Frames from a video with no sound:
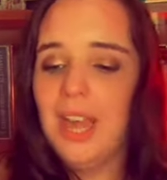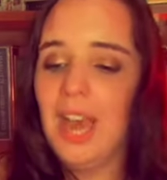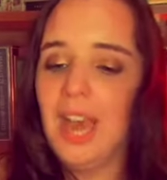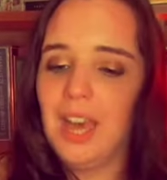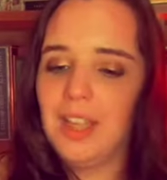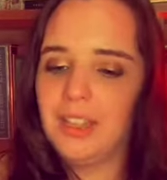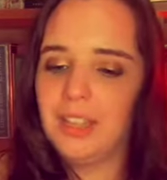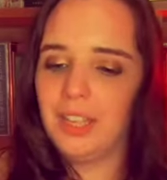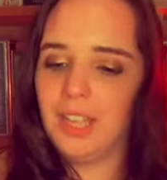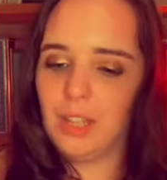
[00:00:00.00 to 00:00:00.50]

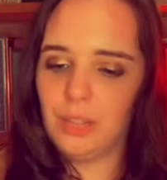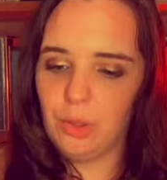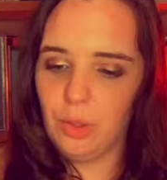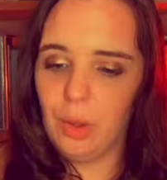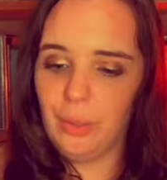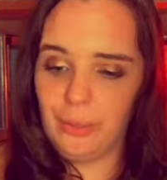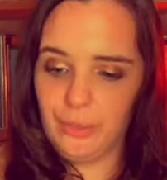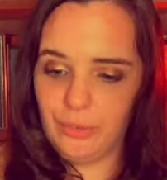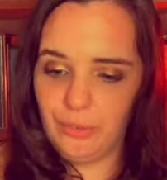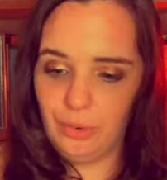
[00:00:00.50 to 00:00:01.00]
I thought
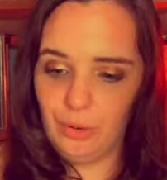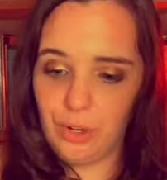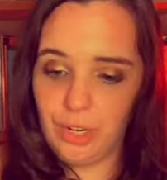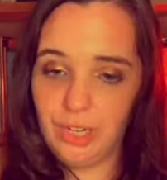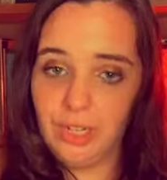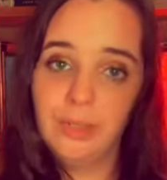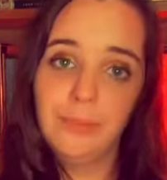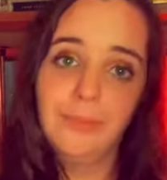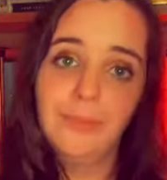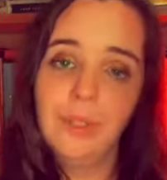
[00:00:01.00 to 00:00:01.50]
it was
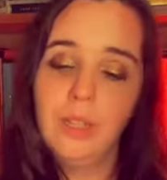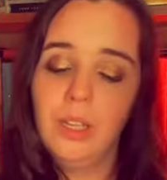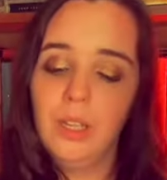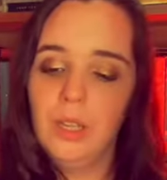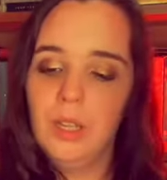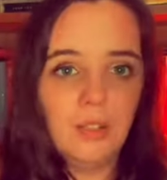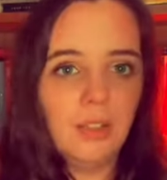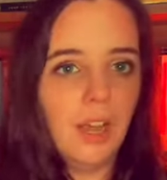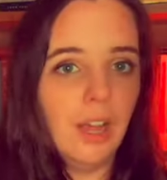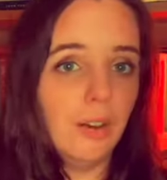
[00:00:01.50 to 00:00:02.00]
funny.
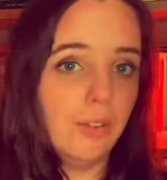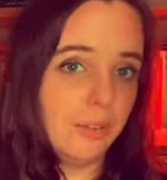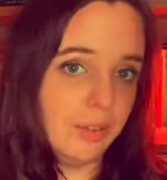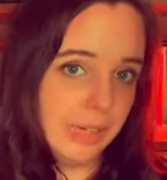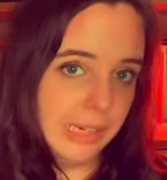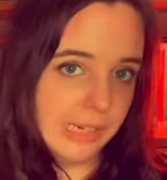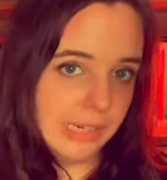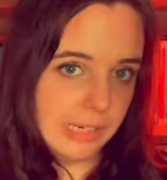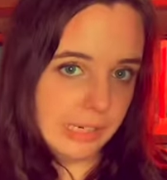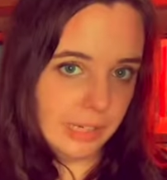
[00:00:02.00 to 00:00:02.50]
I'll
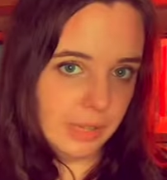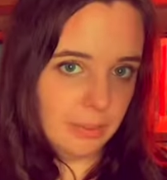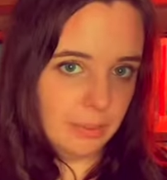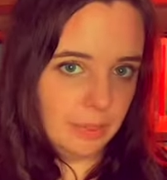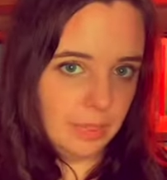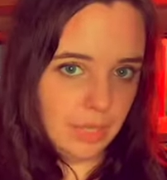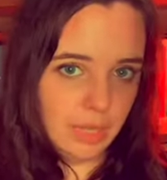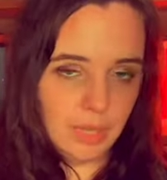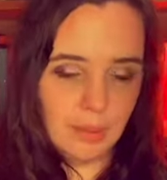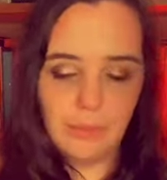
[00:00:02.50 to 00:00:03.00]
read you the
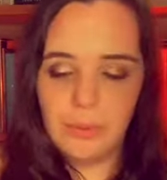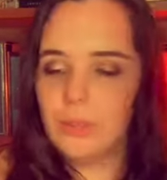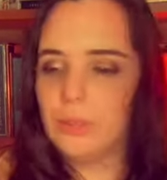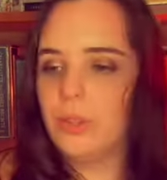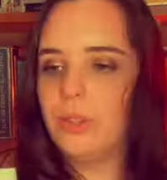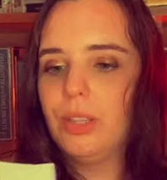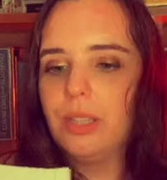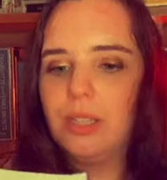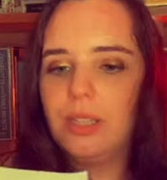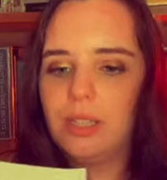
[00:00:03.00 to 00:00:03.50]
blurb. So
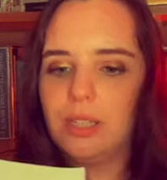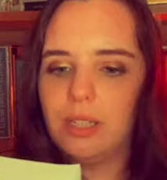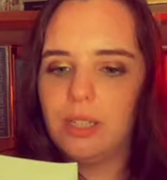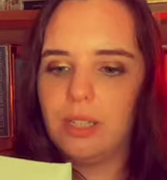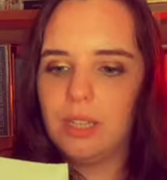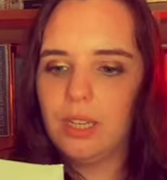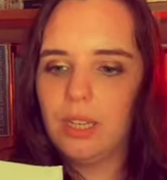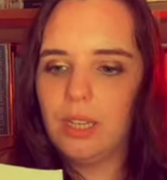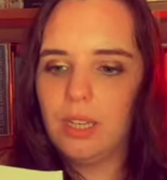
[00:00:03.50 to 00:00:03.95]
this